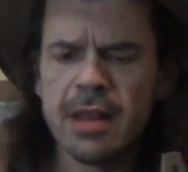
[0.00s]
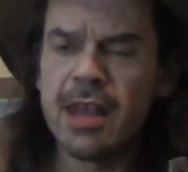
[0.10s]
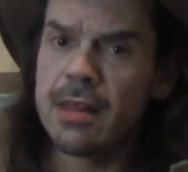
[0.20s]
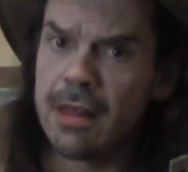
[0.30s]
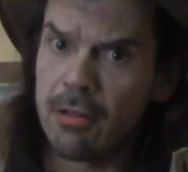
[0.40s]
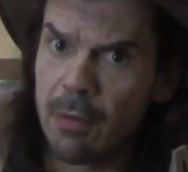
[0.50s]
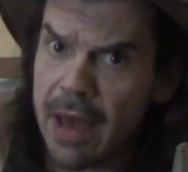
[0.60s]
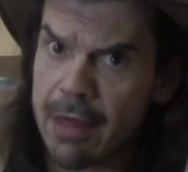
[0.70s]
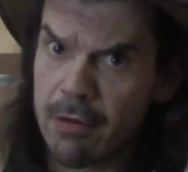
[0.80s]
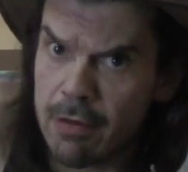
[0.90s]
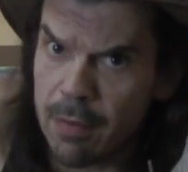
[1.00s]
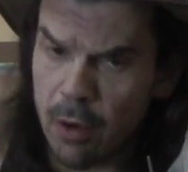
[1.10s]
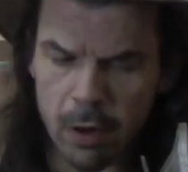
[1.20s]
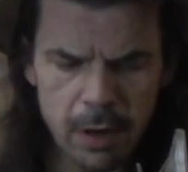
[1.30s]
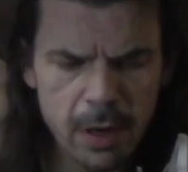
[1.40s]
Let's get these little bastards
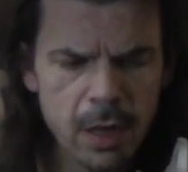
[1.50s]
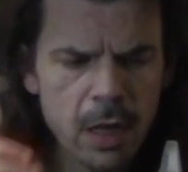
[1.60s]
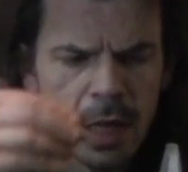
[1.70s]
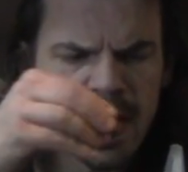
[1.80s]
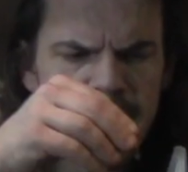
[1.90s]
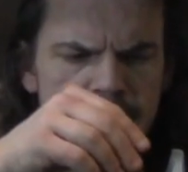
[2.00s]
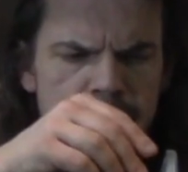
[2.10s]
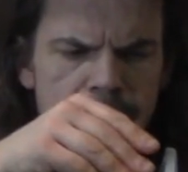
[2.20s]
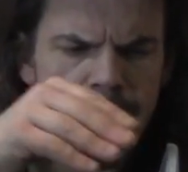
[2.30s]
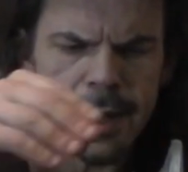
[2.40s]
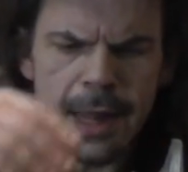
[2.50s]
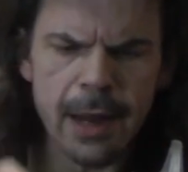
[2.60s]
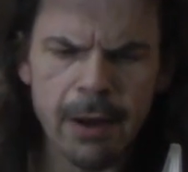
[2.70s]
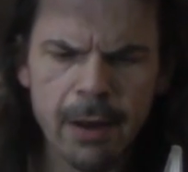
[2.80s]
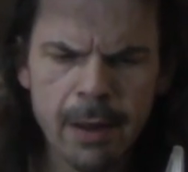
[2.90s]
aboard. Get inside
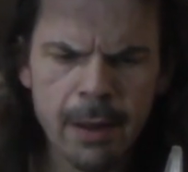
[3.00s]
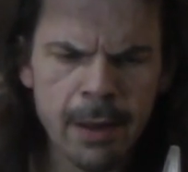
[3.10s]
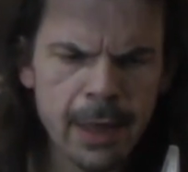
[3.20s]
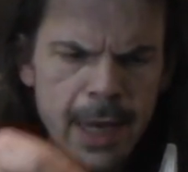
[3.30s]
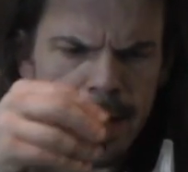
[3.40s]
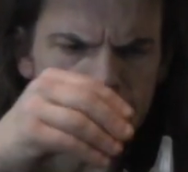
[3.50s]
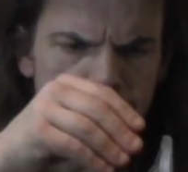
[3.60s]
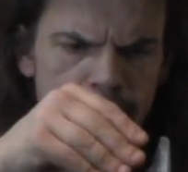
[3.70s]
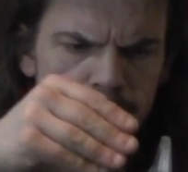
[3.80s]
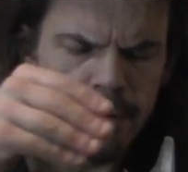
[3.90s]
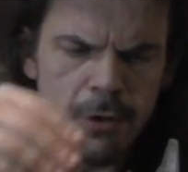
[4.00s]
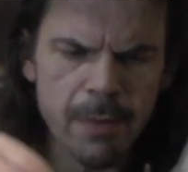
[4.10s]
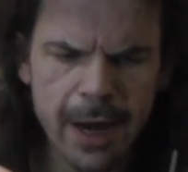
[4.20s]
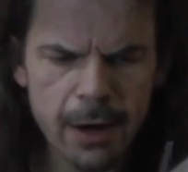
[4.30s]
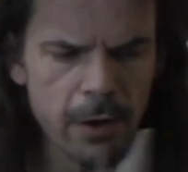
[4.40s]
there. Get in there, you too,
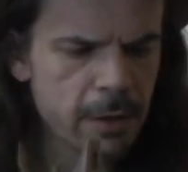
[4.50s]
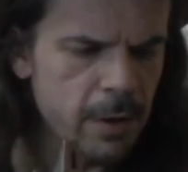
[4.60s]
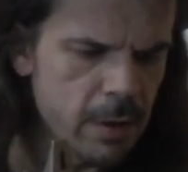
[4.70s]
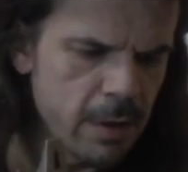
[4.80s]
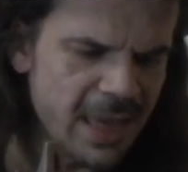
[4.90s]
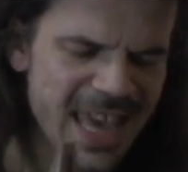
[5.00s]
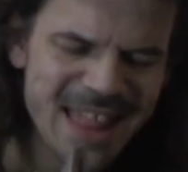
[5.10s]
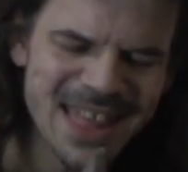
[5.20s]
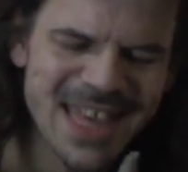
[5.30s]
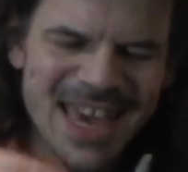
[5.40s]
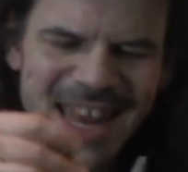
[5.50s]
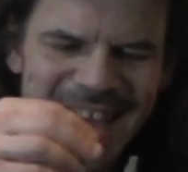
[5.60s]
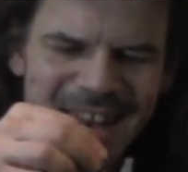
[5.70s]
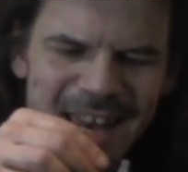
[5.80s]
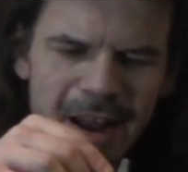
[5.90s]
Mando. Yes, get
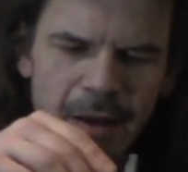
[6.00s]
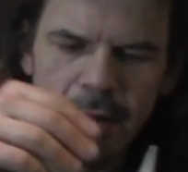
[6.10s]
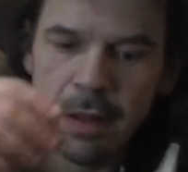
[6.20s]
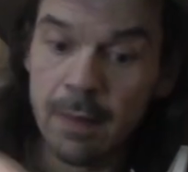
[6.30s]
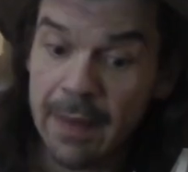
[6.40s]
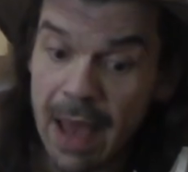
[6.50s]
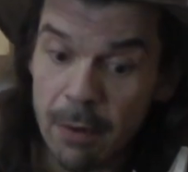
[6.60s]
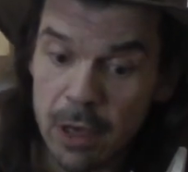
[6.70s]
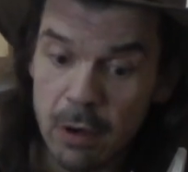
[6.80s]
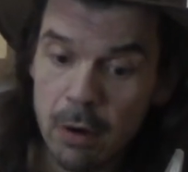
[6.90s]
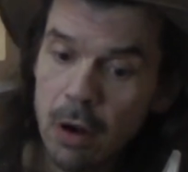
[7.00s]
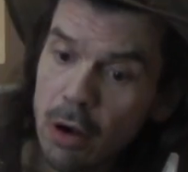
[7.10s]
in there. How about you?